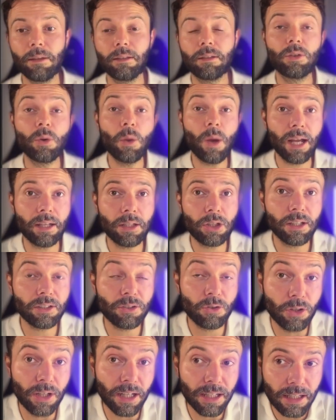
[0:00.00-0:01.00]
So I
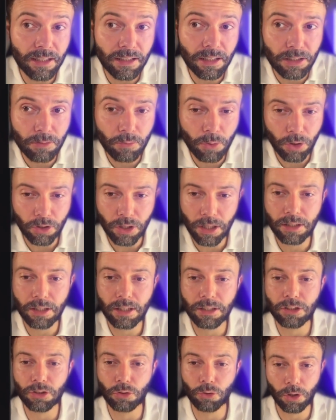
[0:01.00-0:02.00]
just created this project
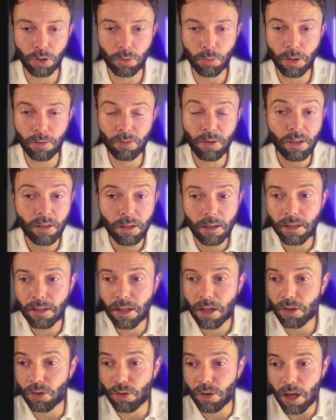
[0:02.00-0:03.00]
in ScreenWeaver.
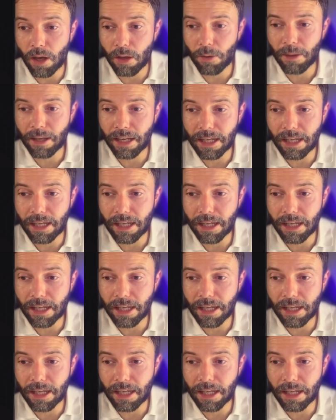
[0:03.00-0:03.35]
There you go.